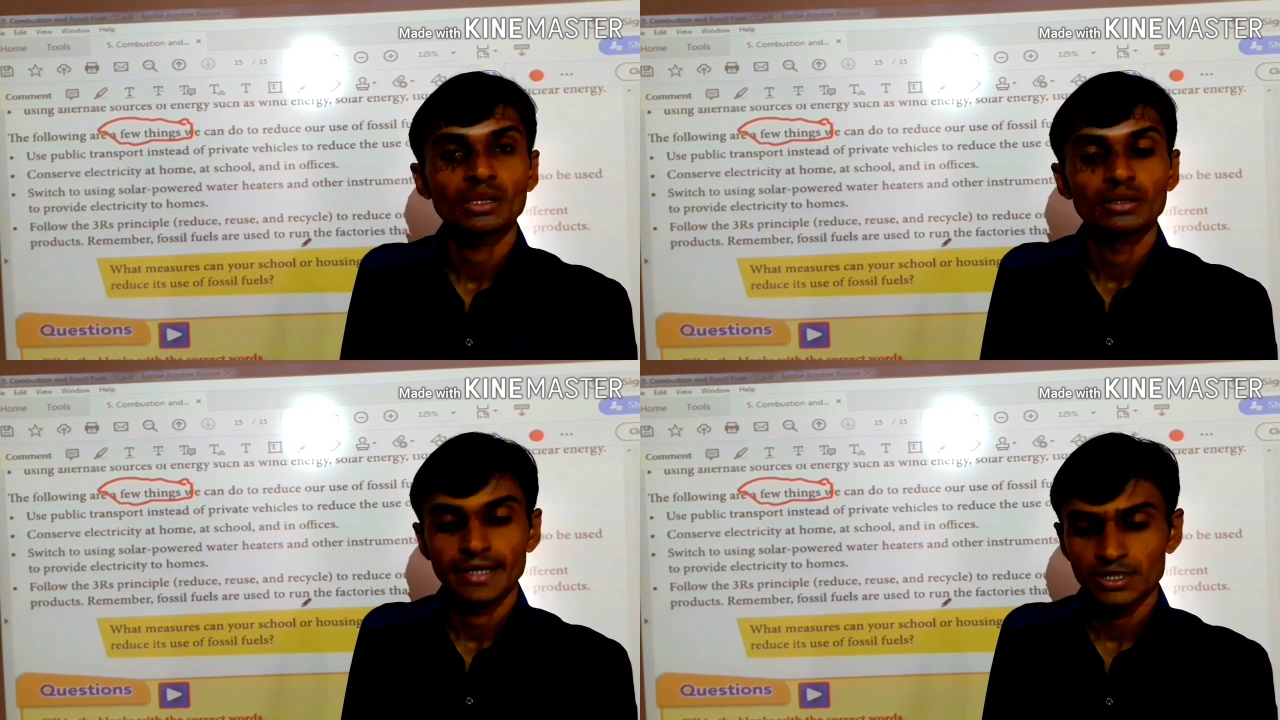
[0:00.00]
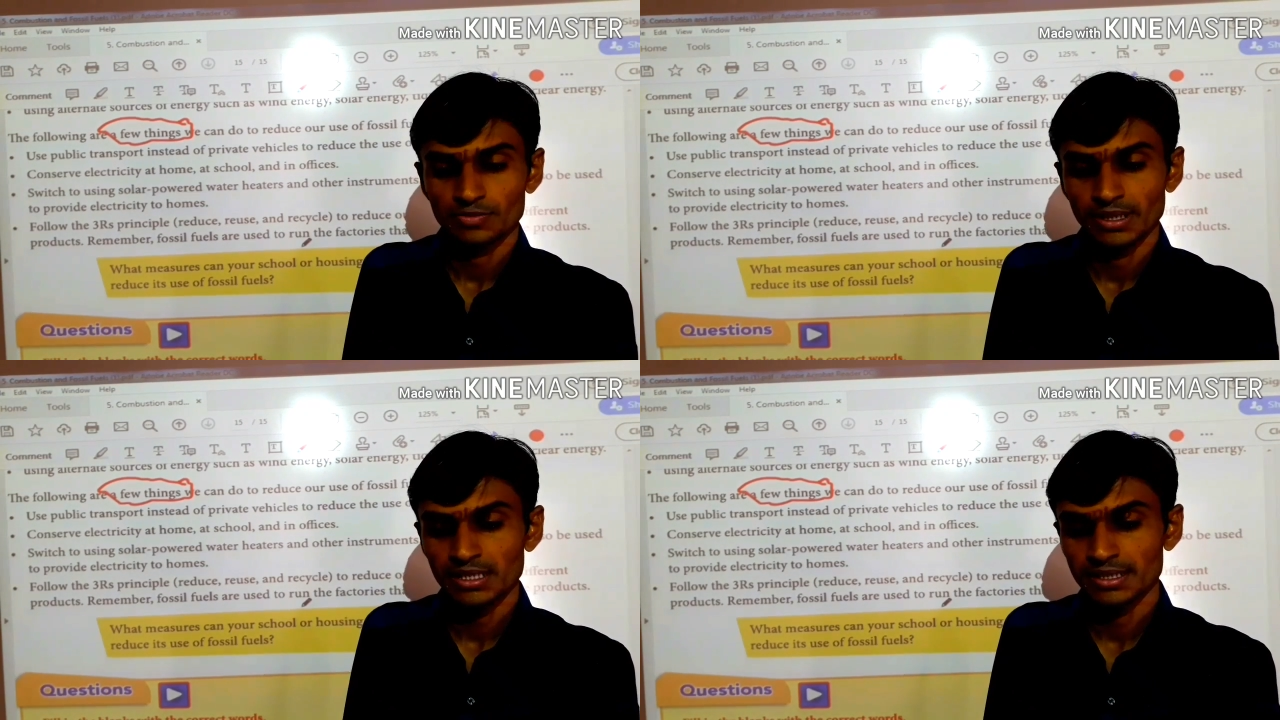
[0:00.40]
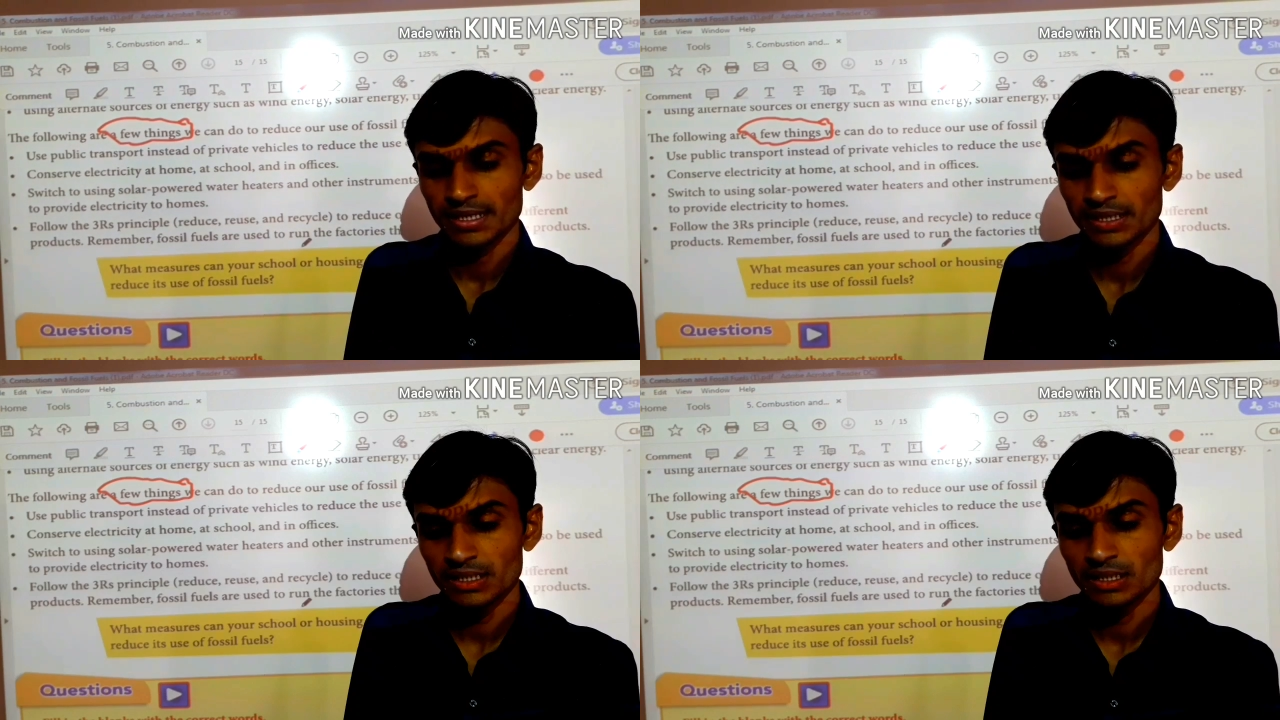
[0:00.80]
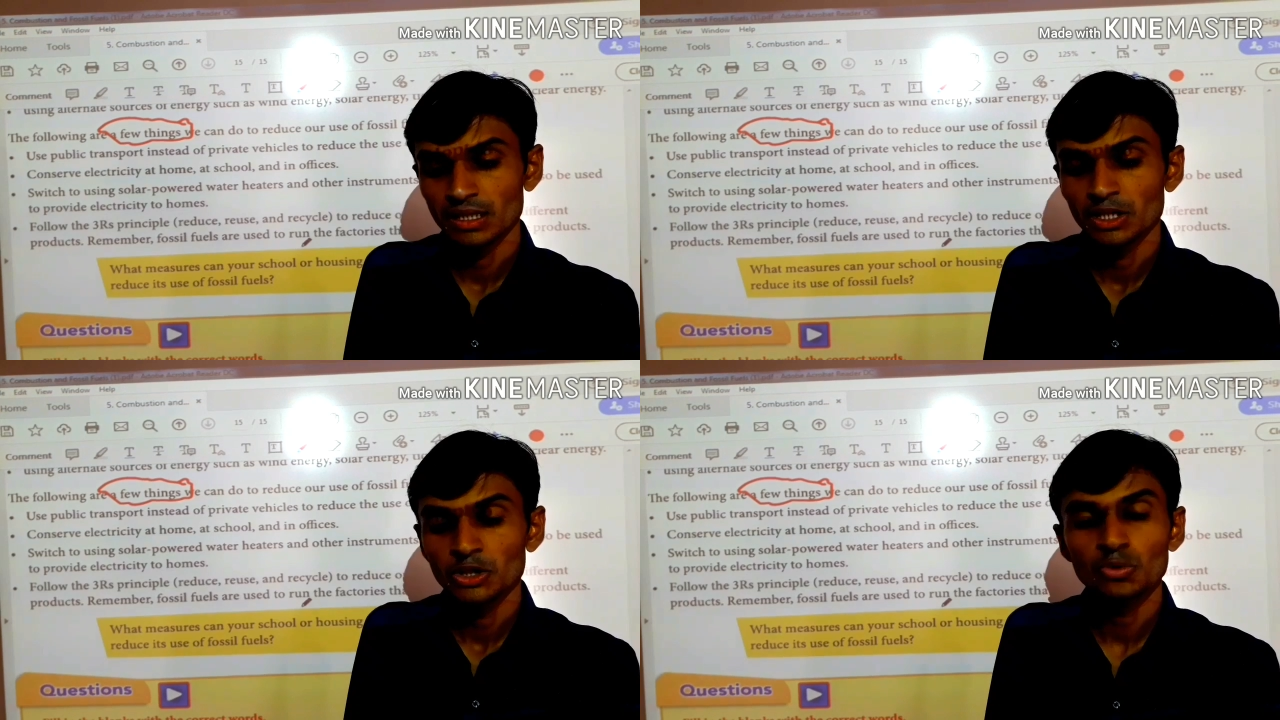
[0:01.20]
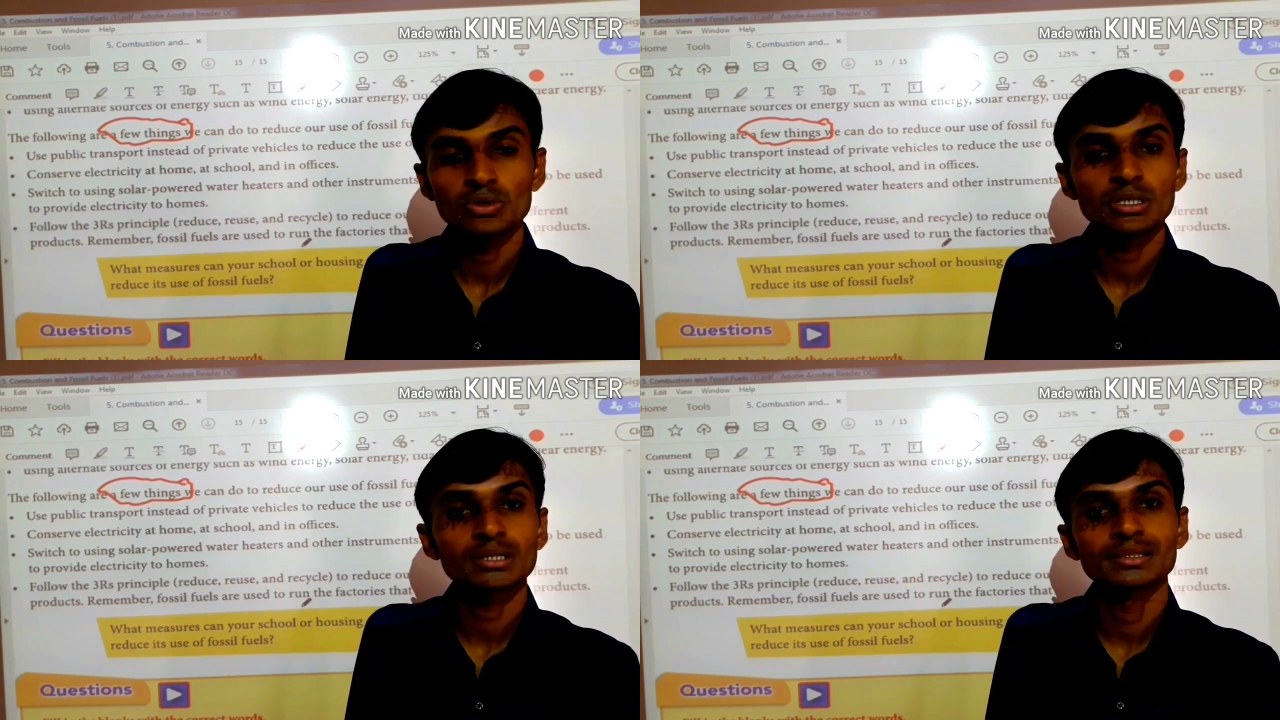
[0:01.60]
next one is that is use
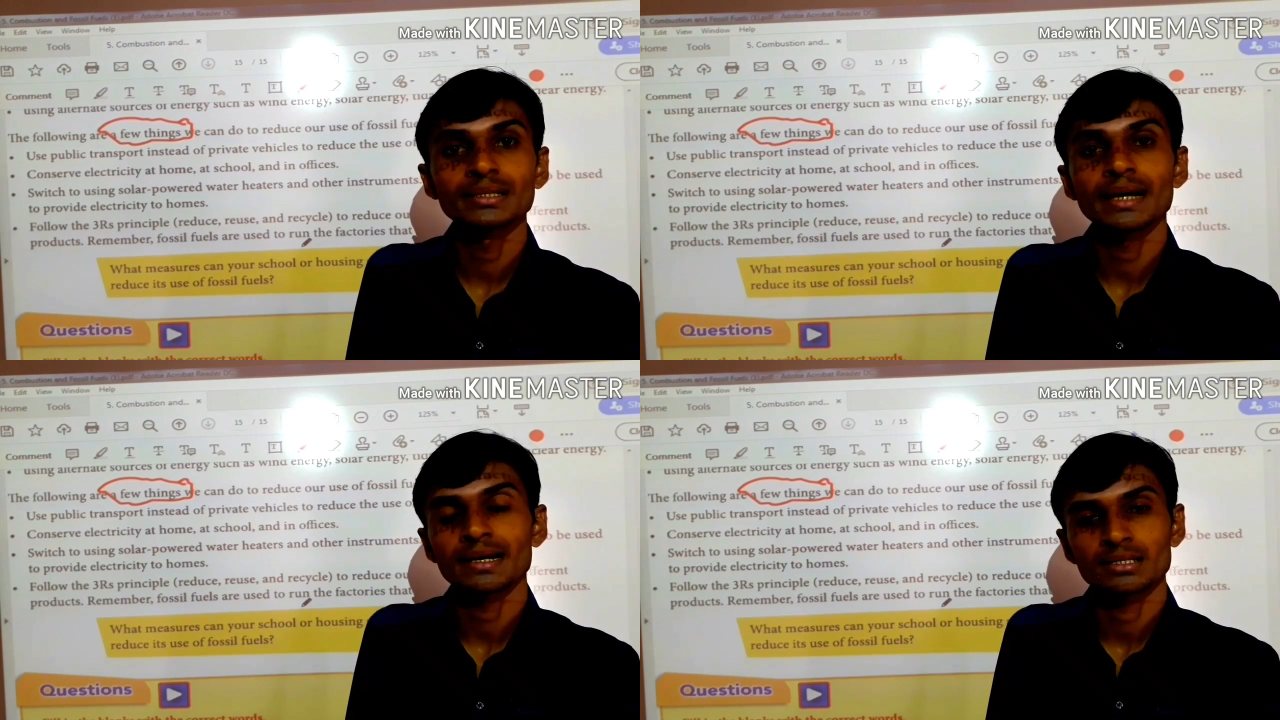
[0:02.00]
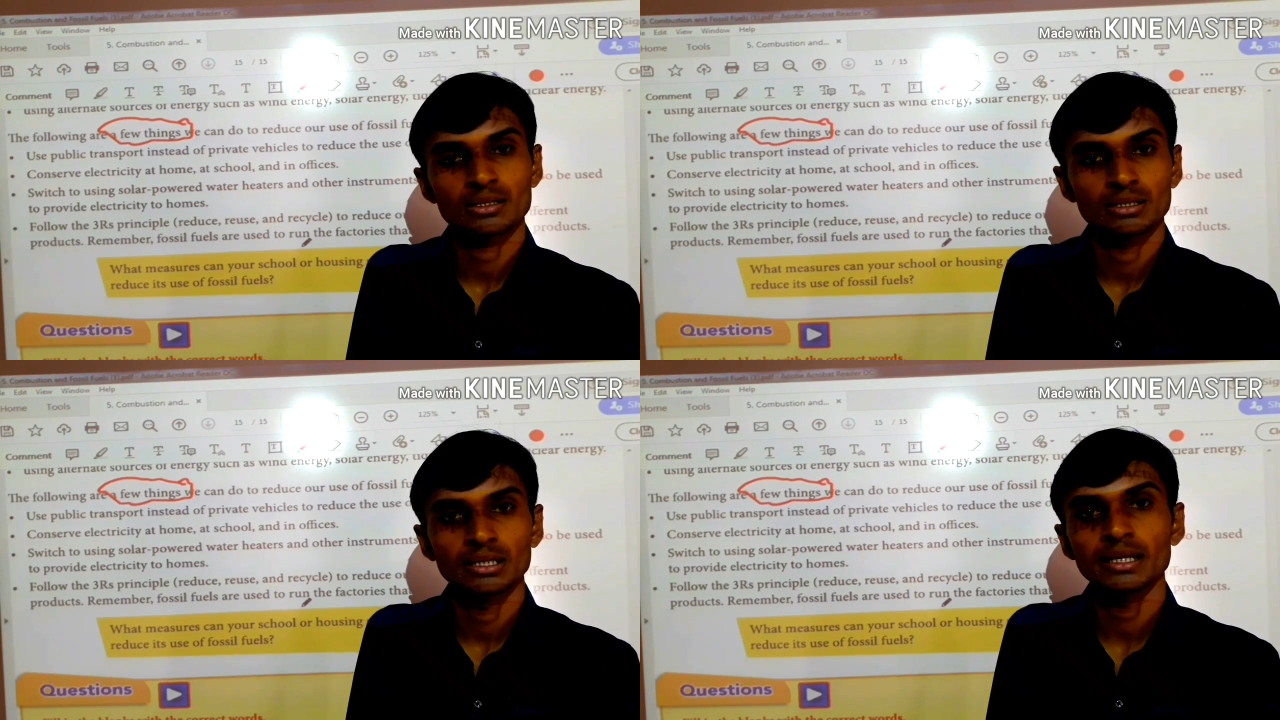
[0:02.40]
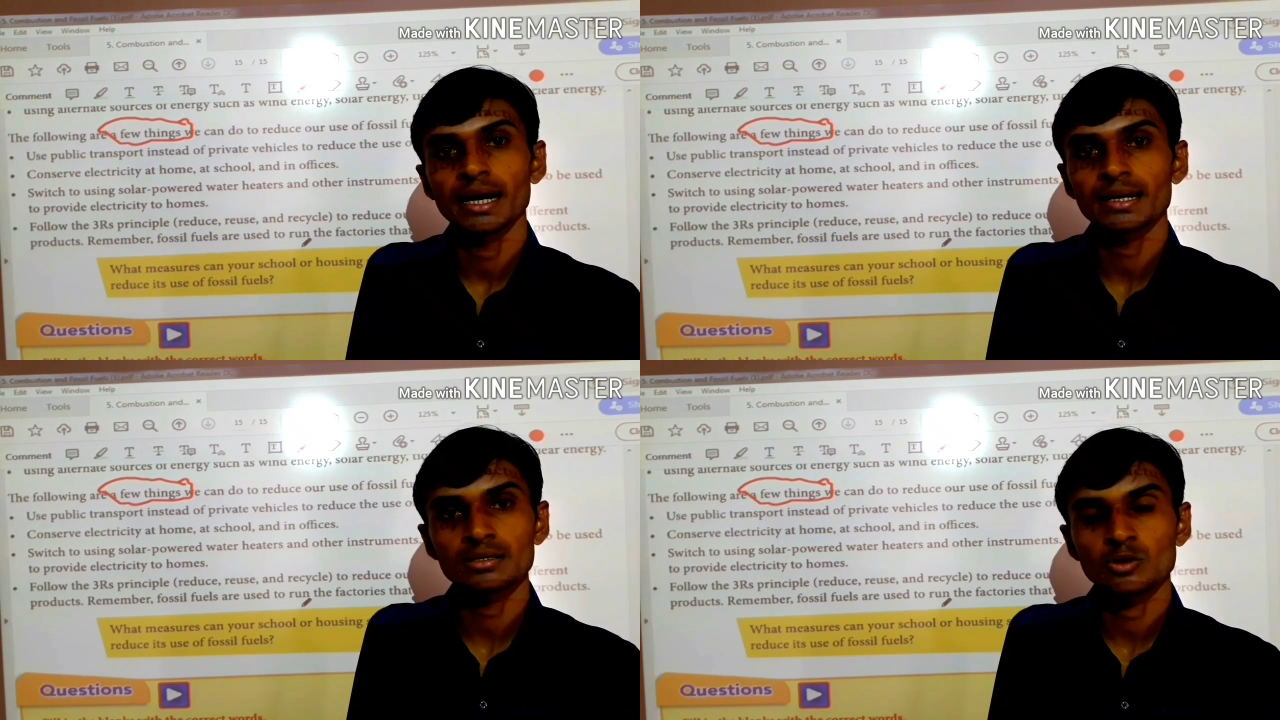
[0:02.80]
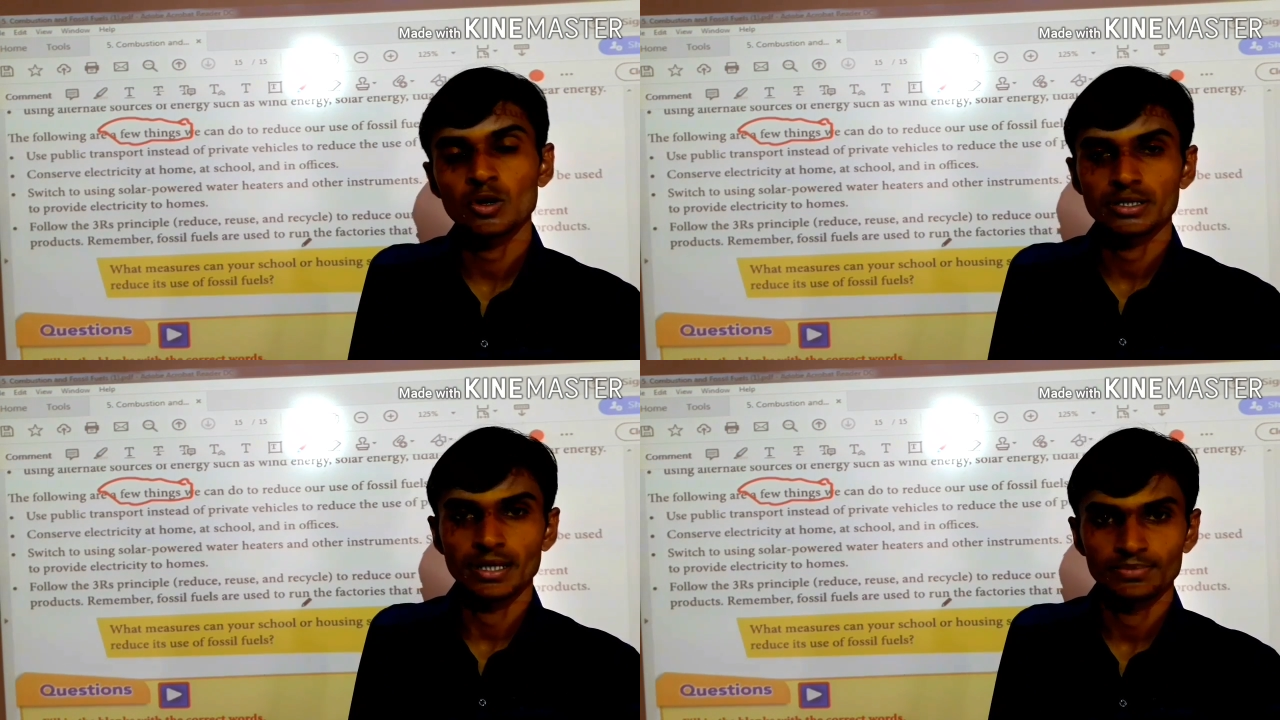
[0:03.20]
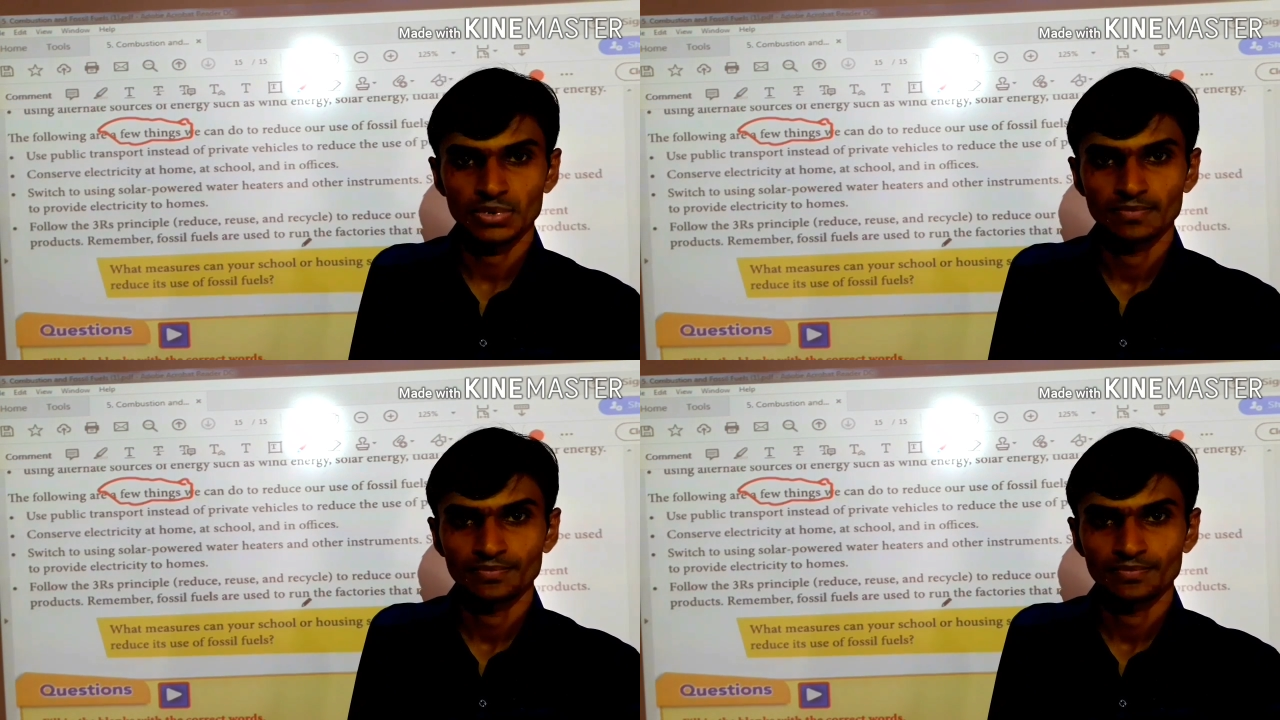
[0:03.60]
the 3Rs concept,